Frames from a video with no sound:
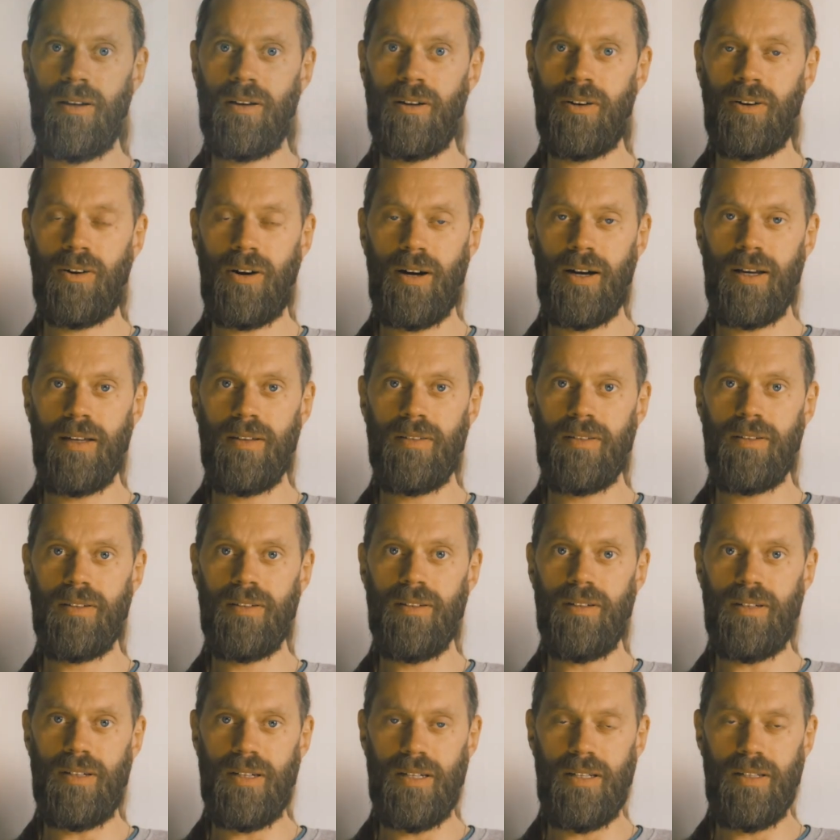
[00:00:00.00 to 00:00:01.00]

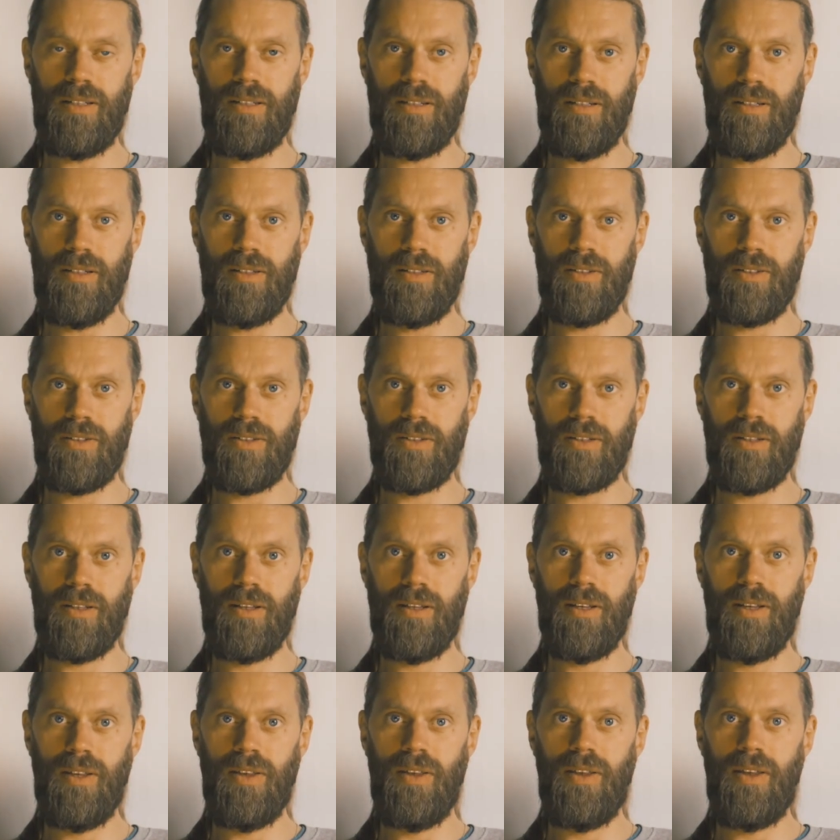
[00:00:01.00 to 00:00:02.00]
Christ Jesus,
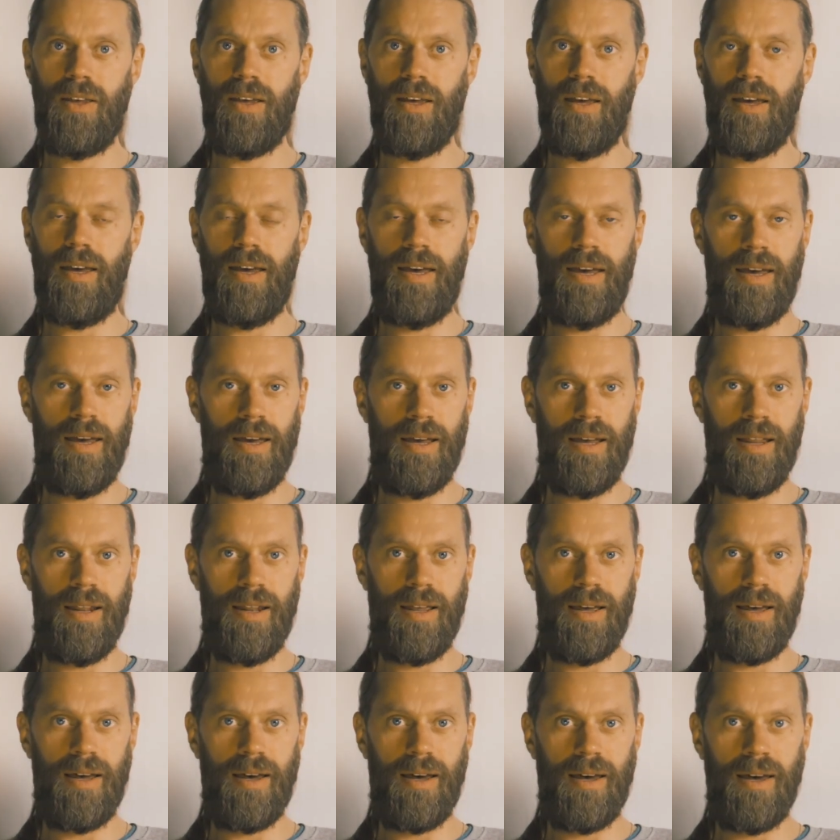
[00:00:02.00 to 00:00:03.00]

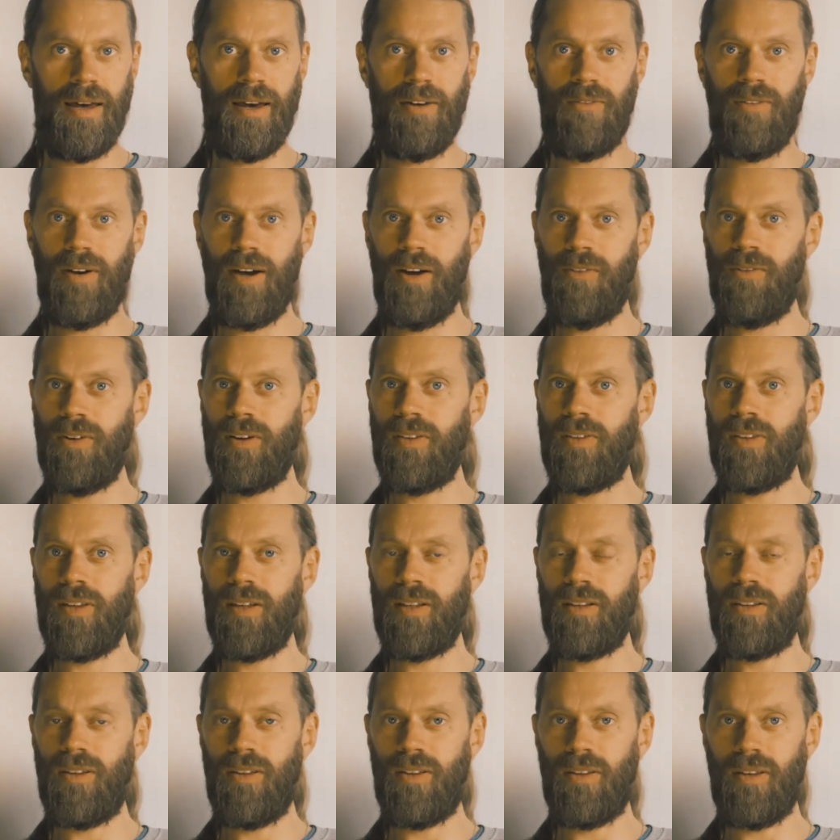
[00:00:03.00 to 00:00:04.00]
And I have
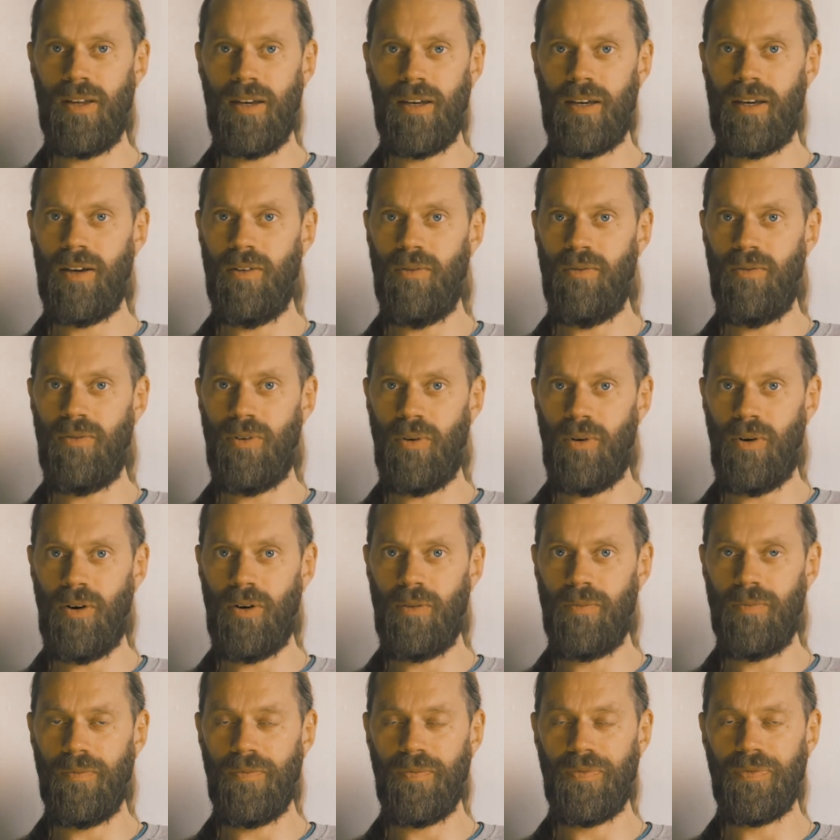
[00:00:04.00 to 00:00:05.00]
everything to thank him
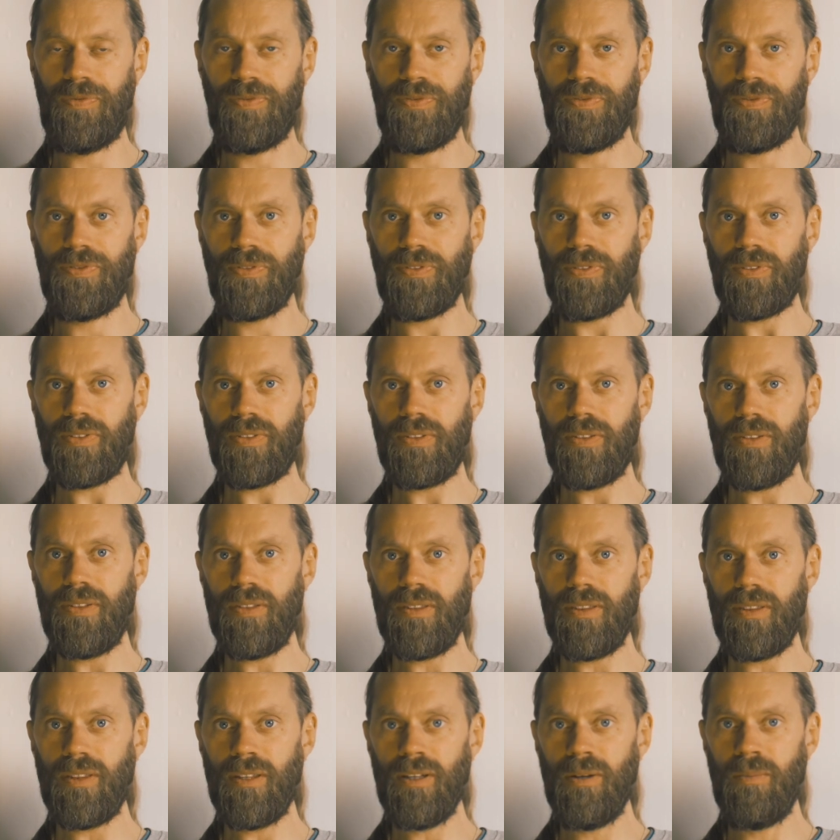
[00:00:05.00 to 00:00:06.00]
for,
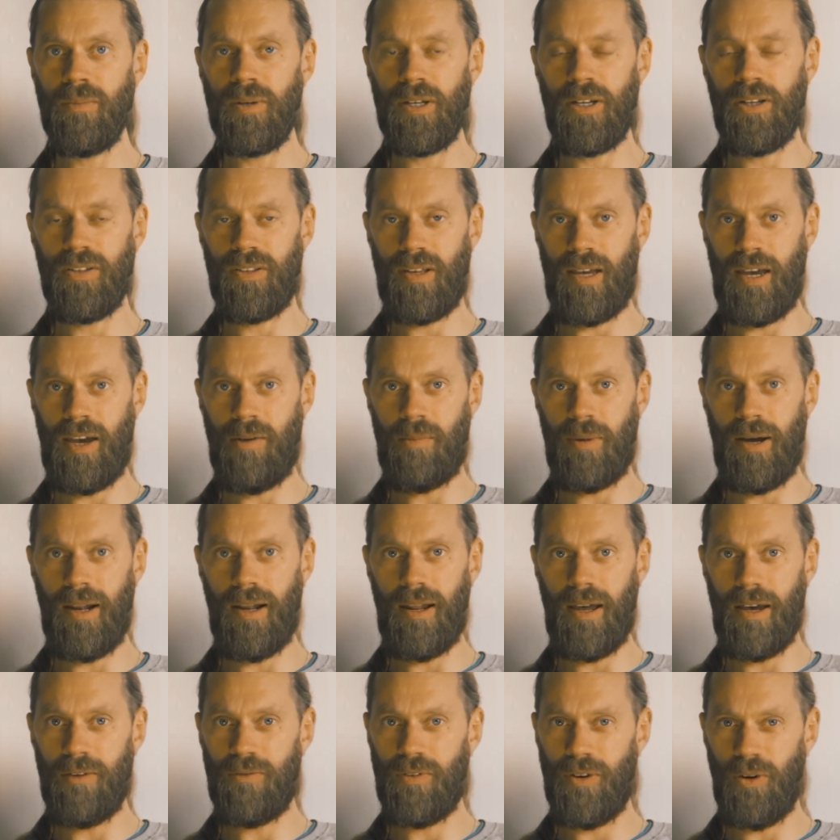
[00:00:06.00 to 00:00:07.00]
because I have my
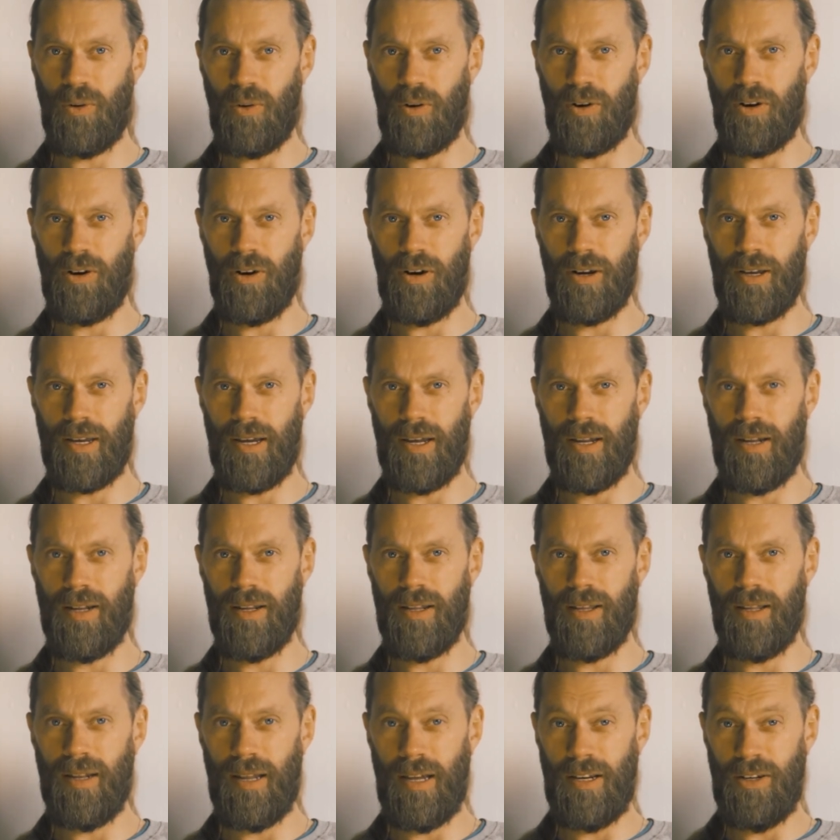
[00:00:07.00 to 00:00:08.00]
life in order again,
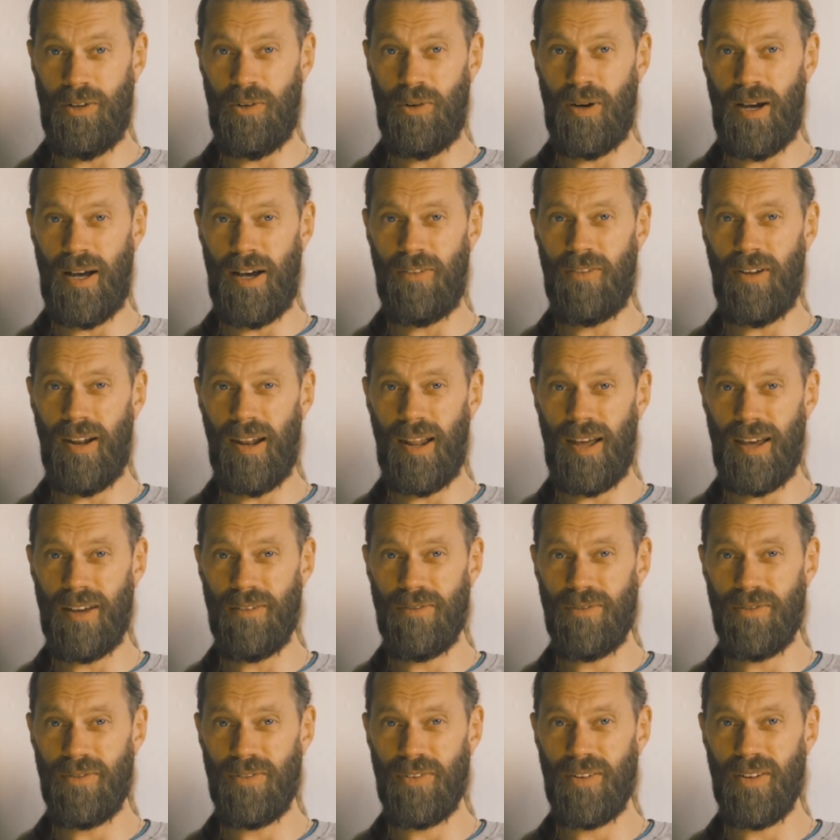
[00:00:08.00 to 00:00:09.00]
and I do have a
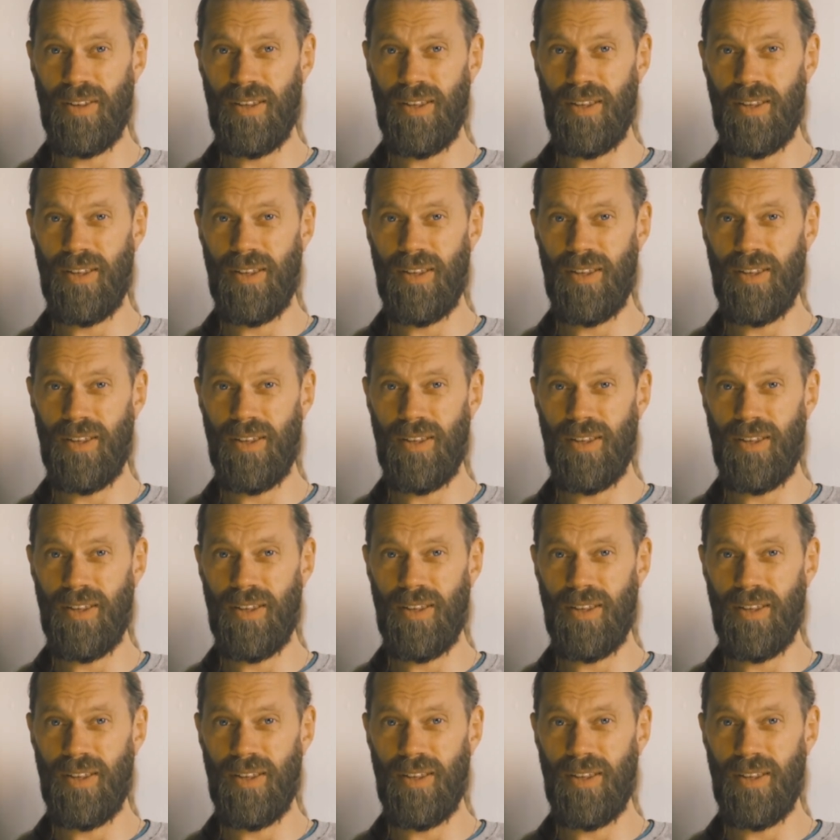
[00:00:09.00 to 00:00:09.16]
life.